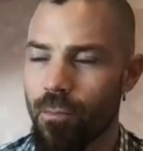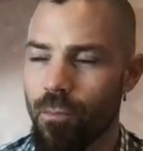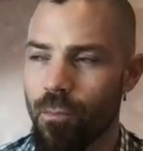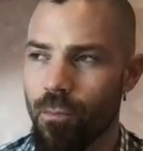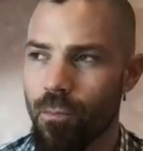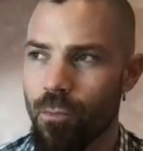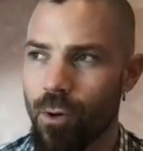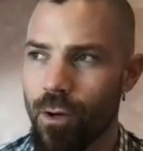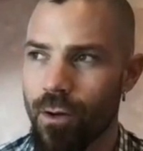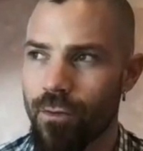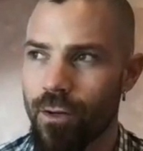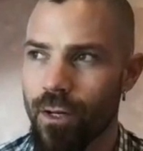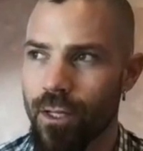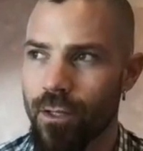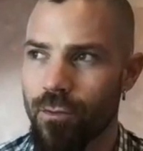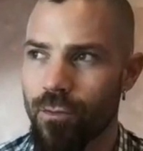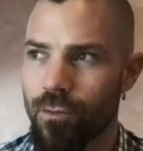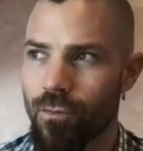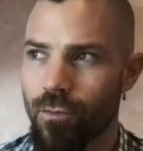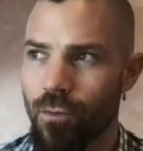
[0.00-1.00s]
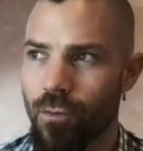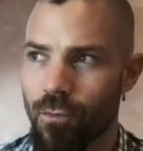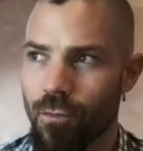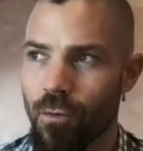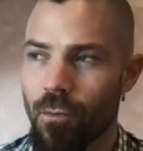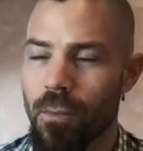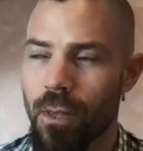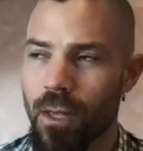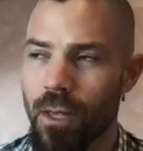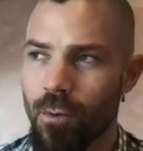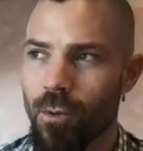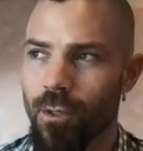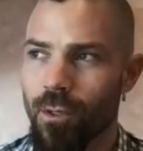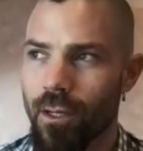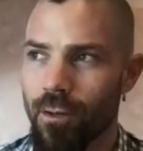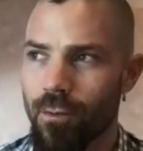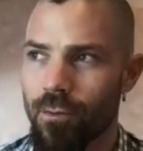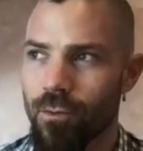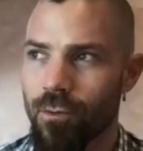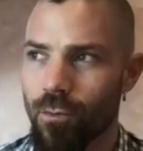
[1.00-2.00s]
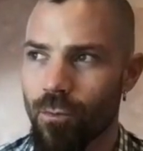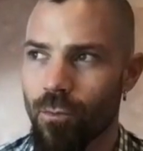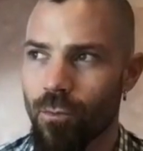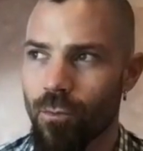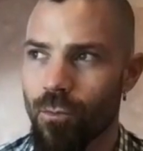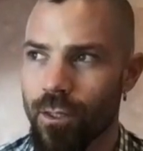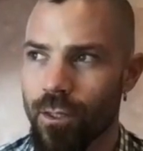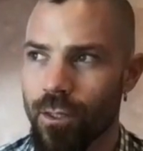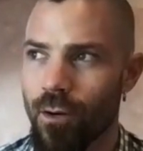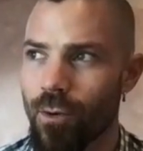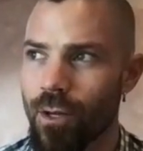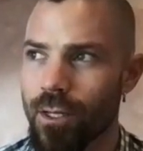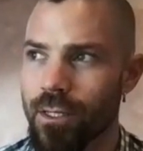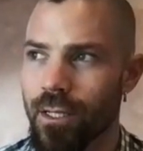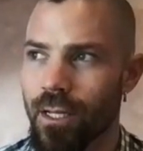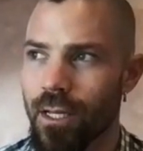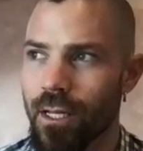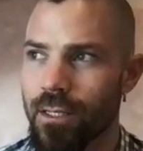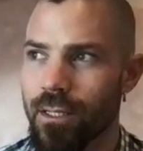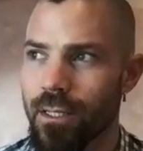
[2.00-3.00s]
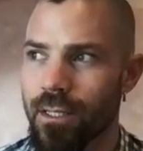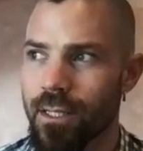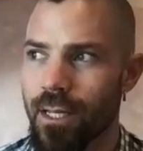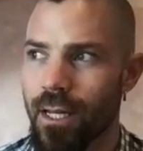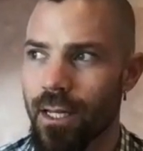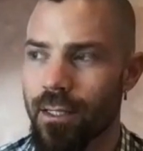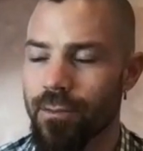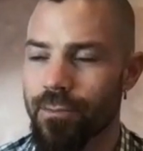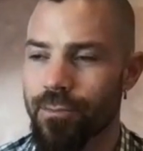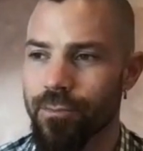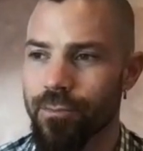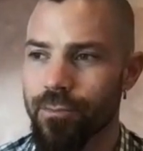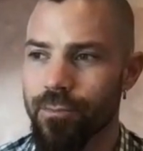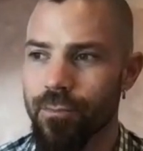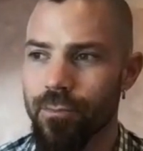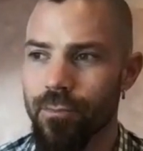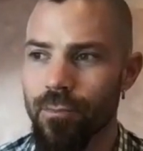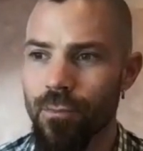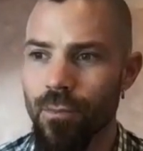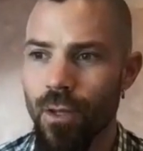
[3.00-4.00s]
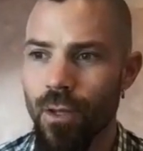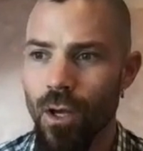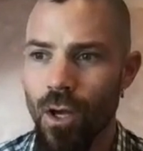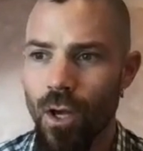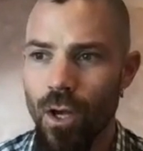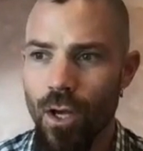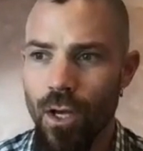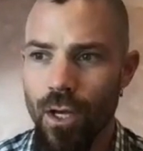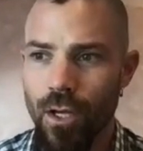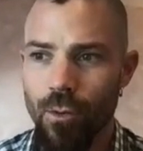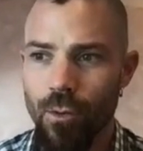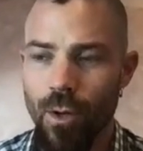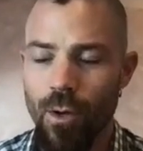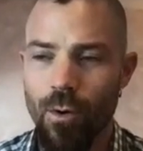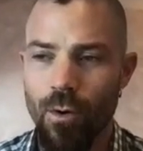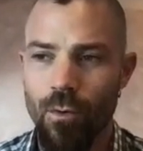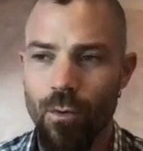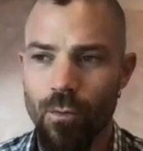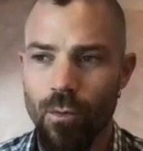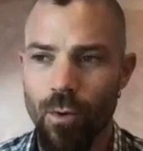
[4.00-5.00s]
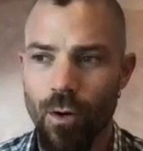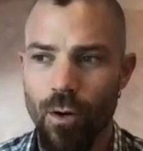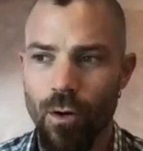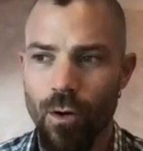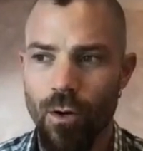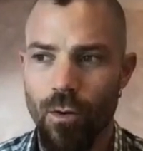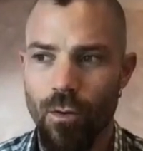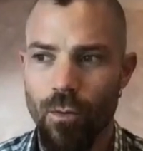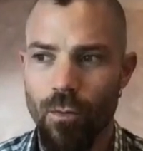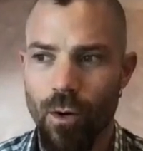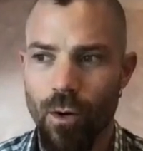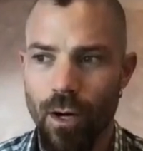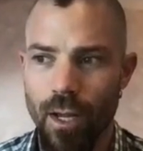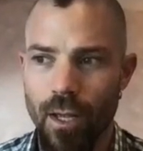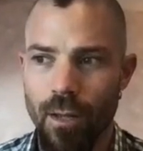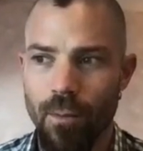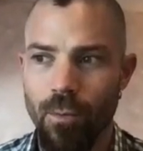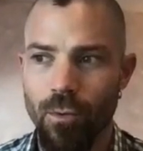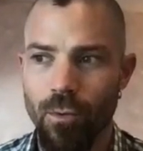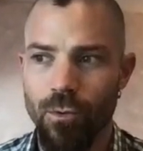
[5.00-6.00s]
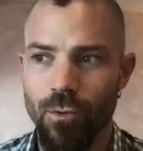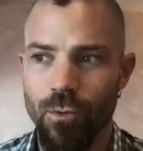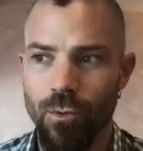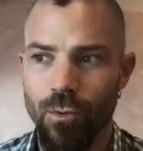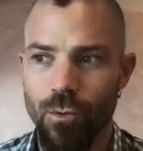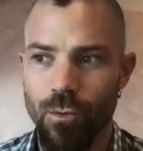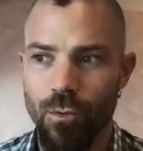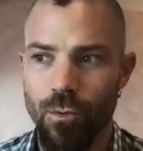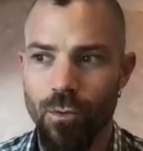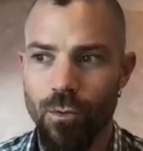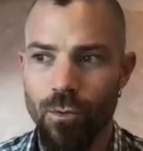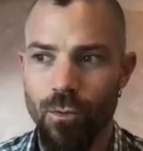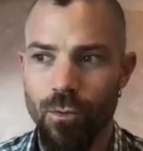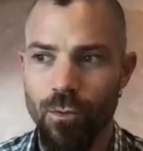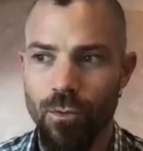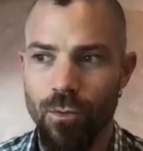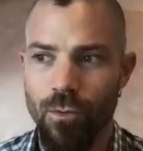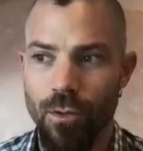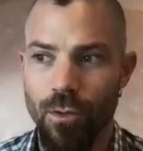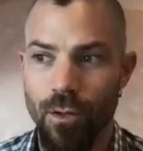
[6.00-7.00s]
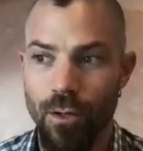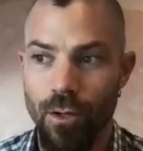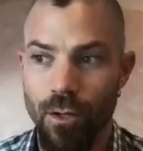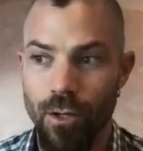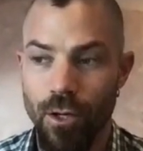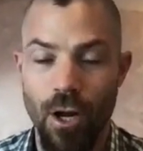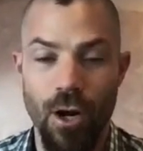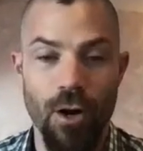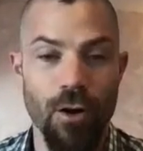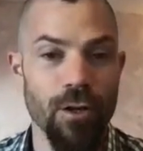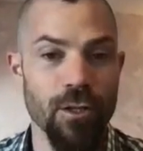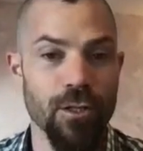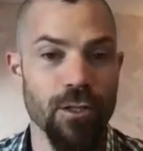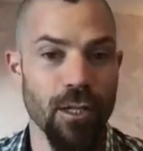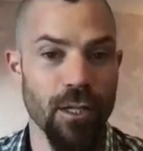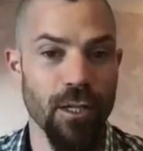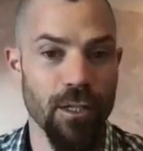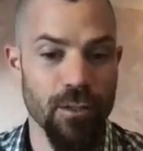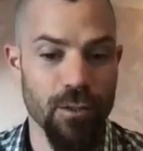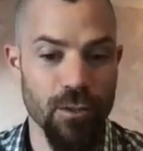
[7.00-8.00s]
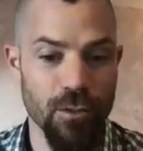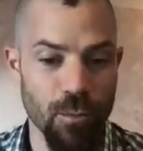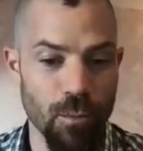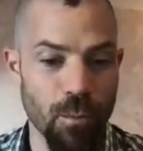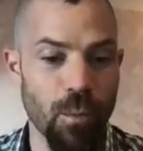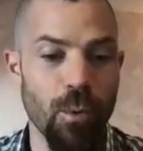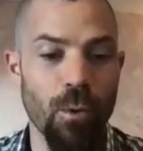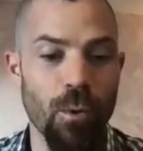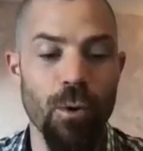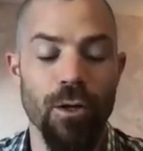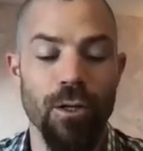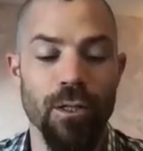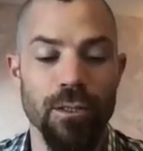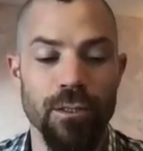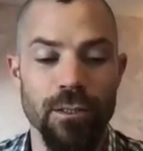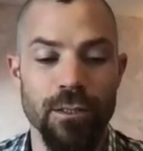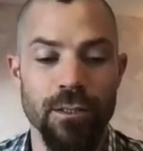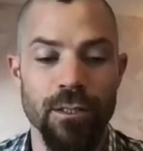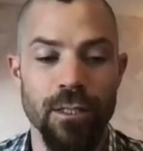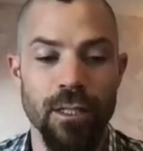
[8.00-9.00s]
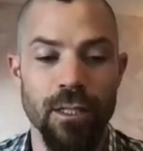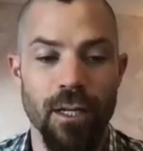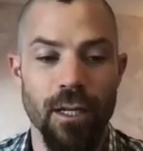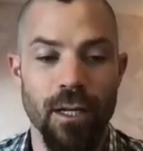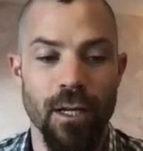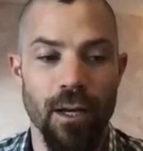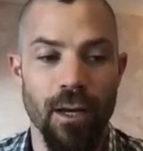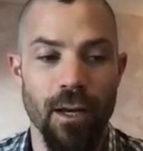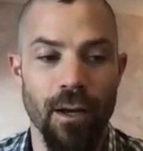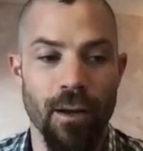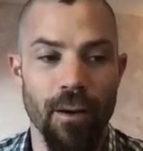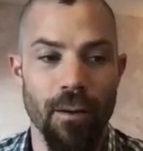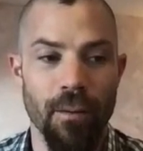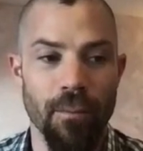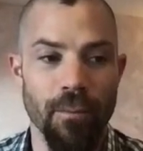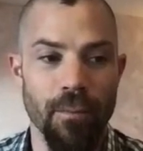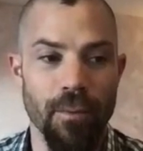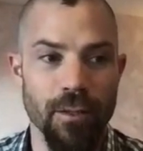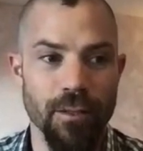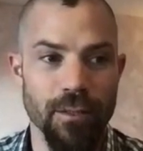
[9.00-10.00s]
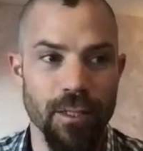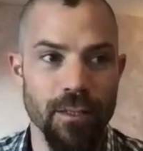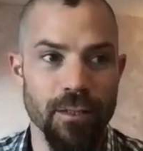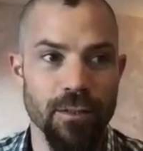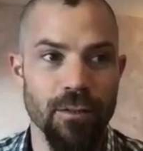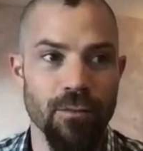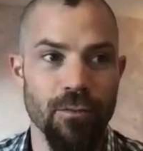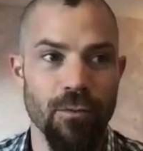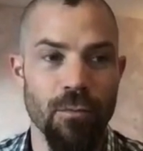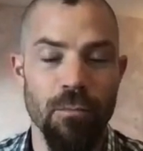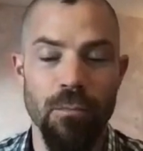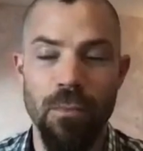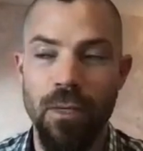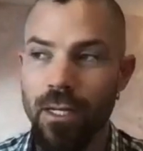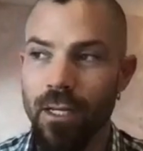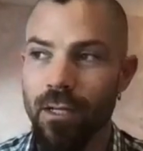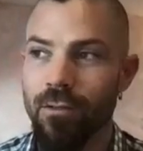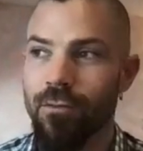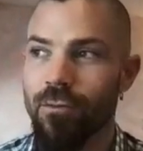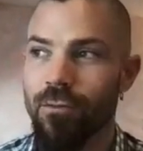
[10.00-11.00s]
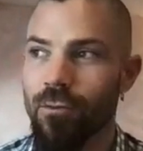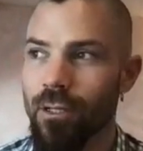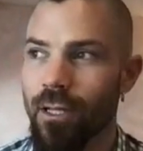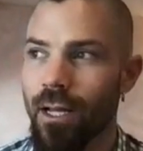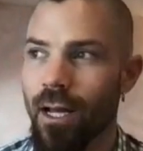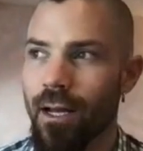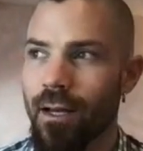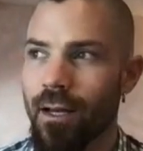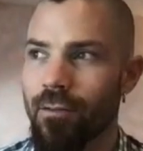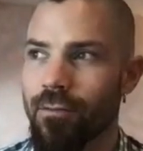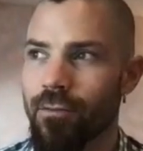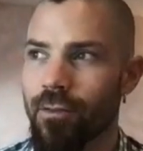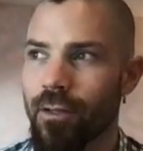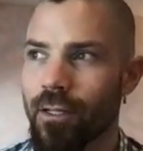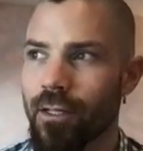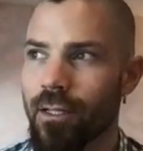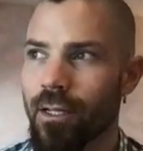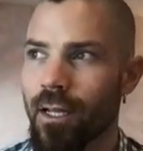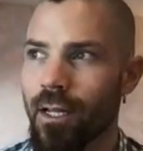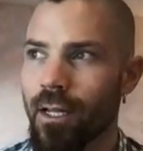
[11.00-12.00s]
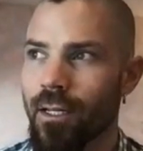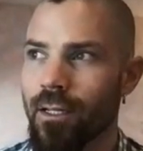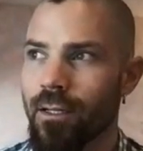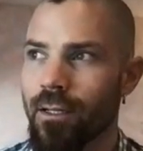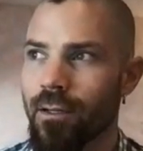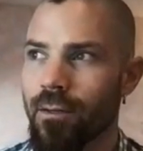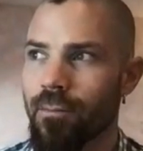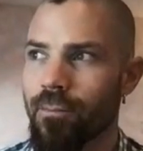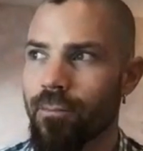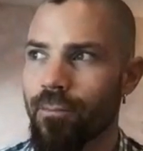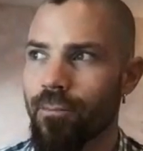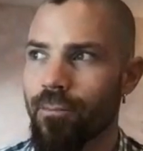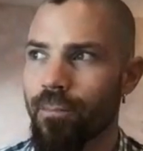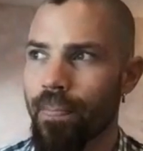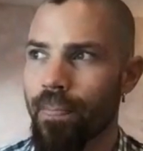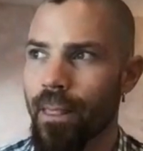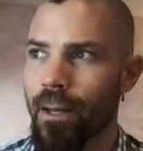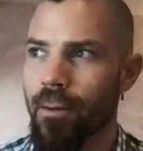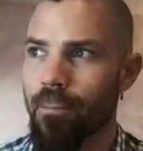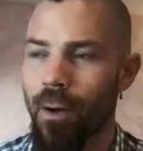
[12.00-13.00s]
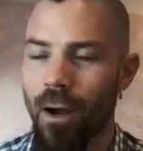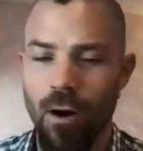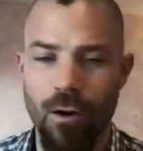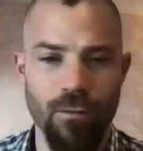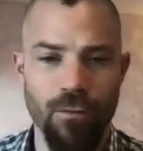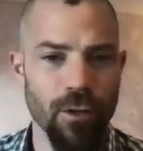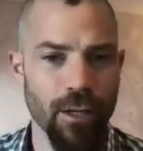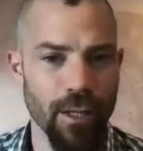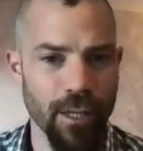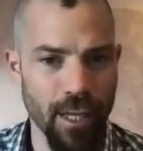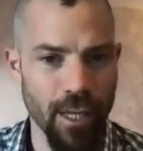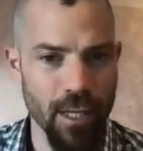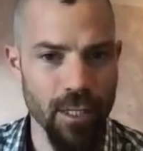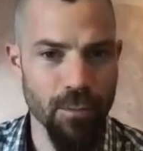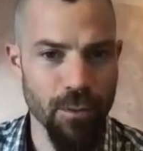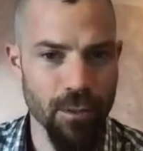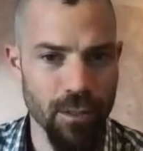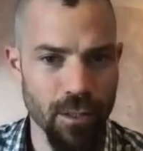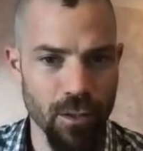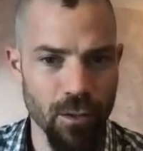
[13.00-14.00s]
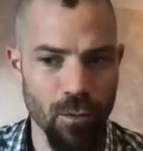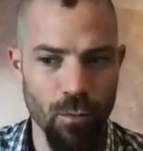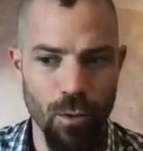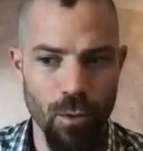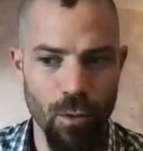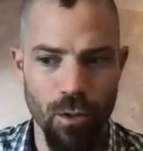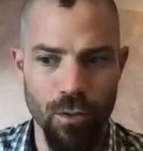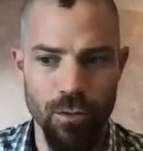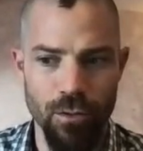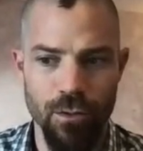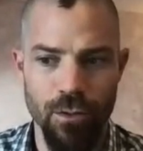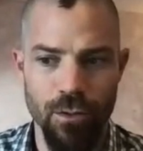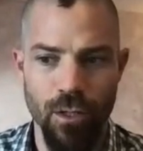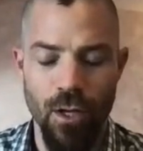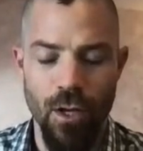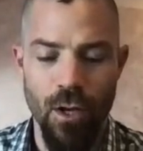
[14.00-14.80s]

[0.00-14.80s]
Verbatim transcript: briefly, for, for me, what what that resonates is that in a way we're we're we're able to nourish and support um, a sense of a meaningful life and and um, and powerful engagement in the world